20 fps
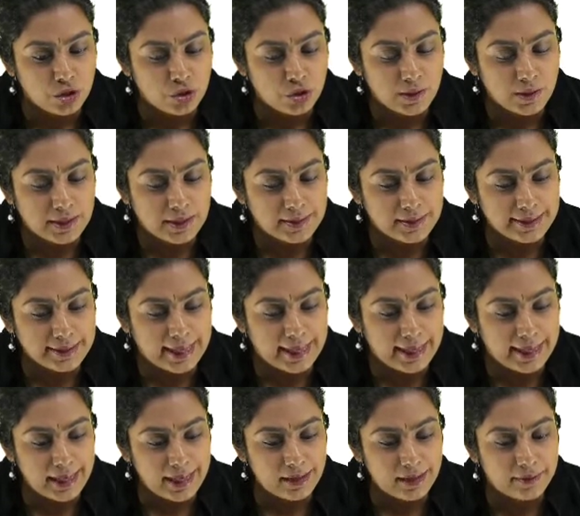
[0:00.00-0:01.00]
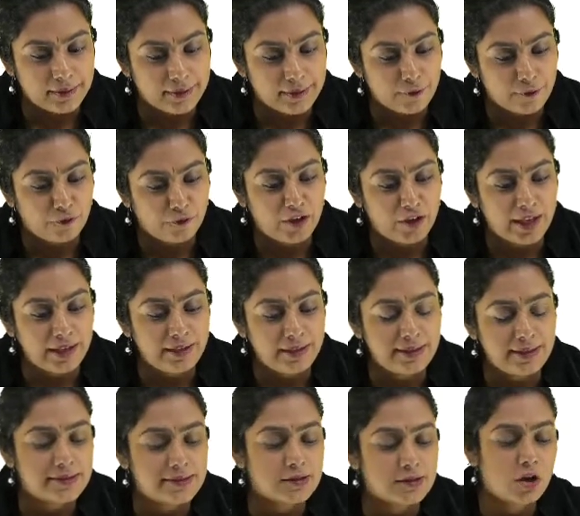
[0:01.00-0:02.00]
to attack when
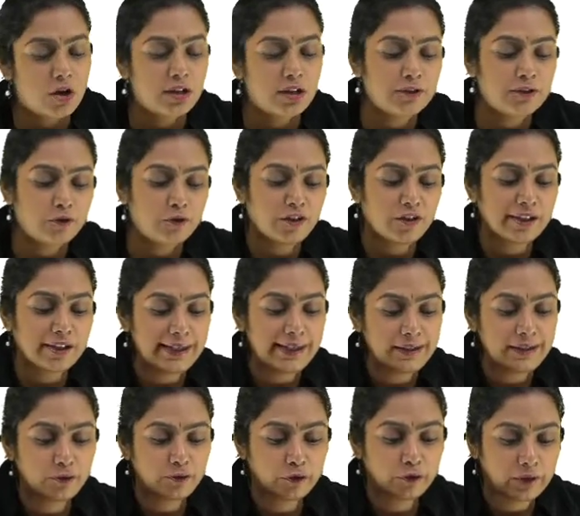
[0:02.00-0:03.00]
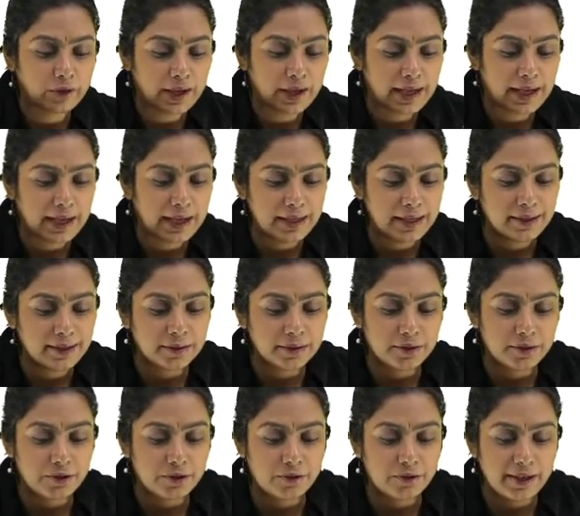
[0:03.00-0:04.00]
he saw the white flag
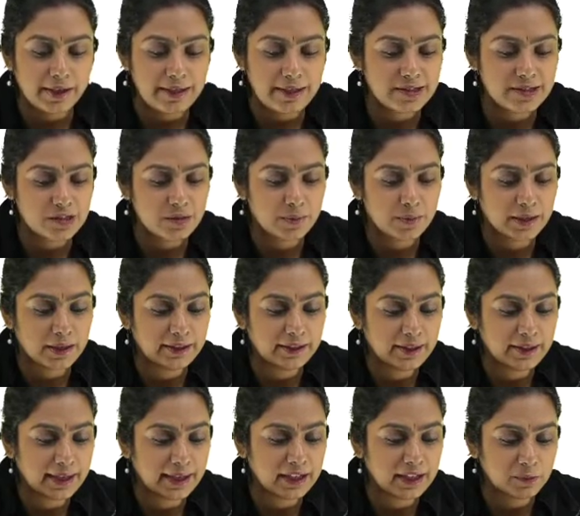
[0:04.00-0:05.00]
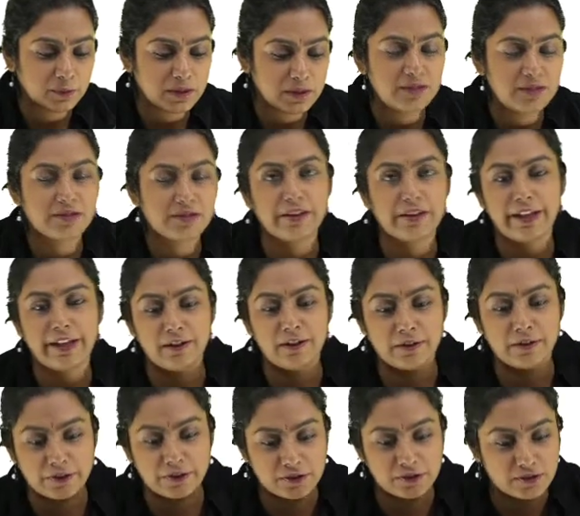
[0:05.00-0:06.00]
raised by the enemy
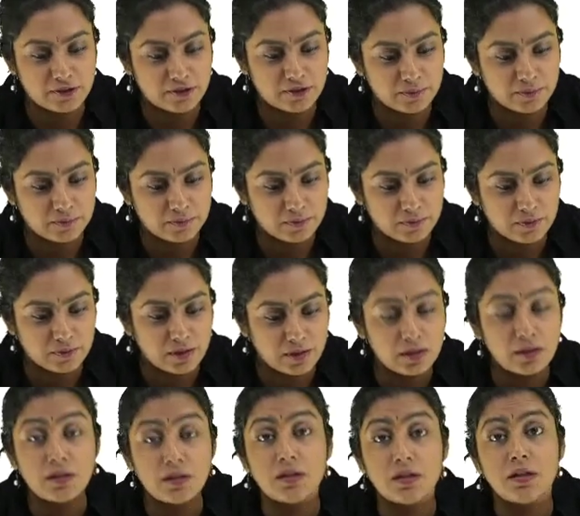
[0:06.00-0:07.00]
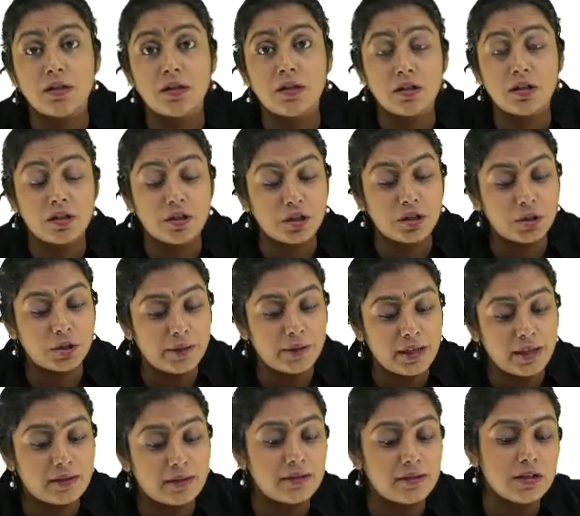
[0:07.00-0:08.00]
sailors.
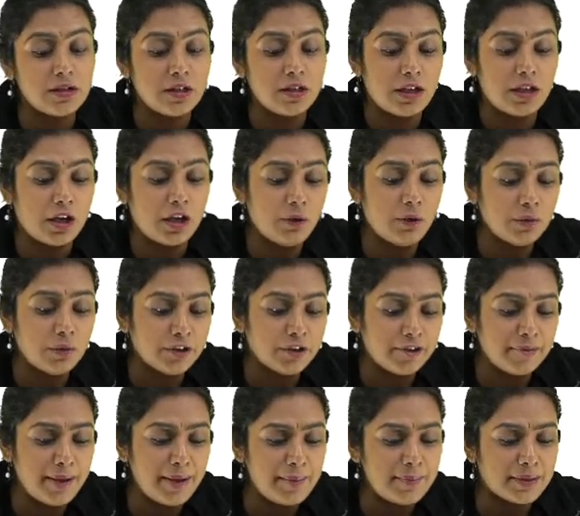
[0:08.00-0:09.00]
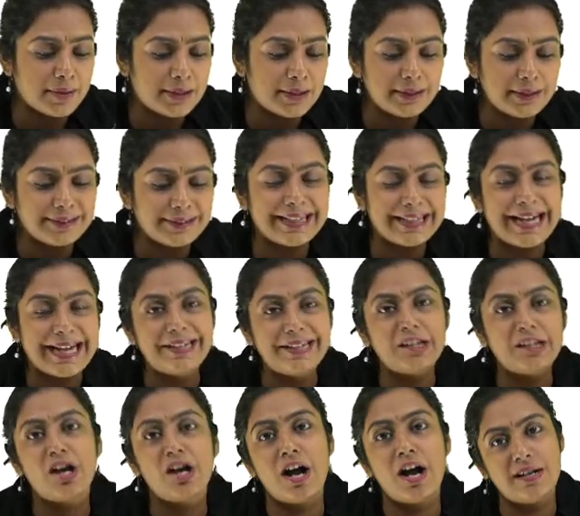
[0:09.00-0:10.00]
Okay. Now, remember that
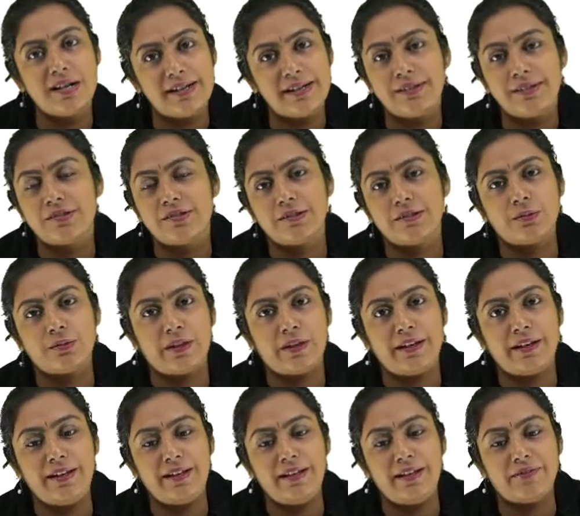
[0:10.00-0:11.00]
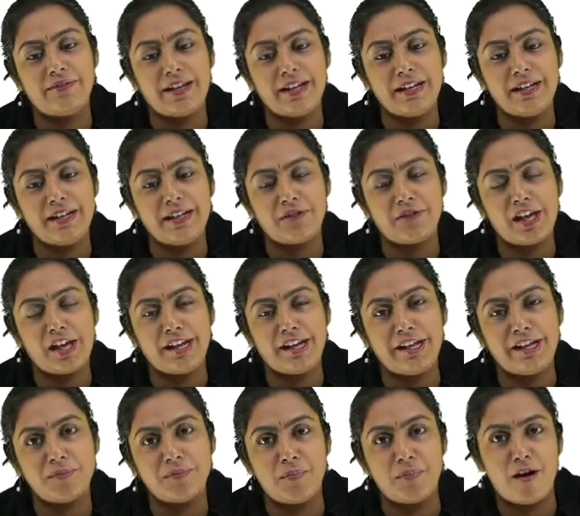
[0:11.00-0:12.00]
context is very, very,
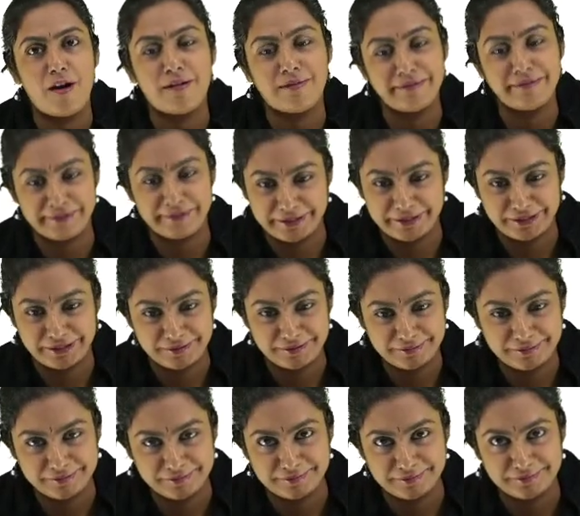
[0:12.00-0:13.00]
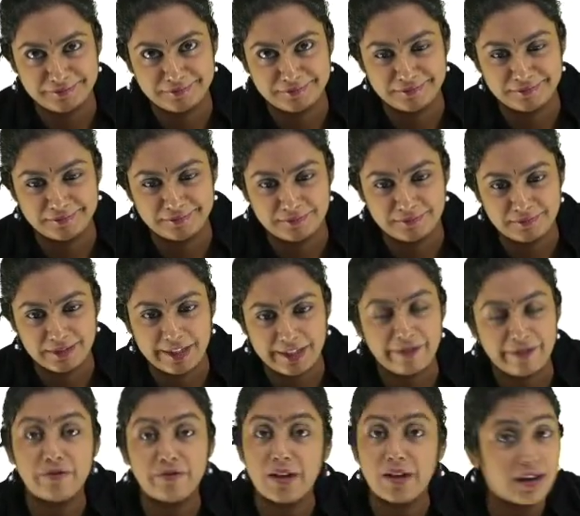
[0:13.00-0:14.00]
very important.
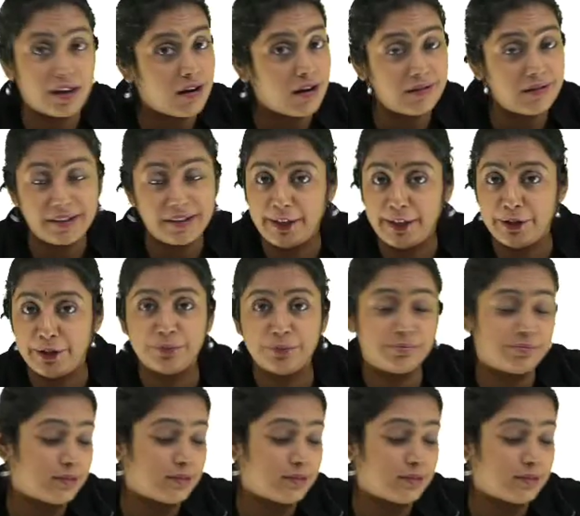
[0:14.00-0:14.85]
I, I can't tell you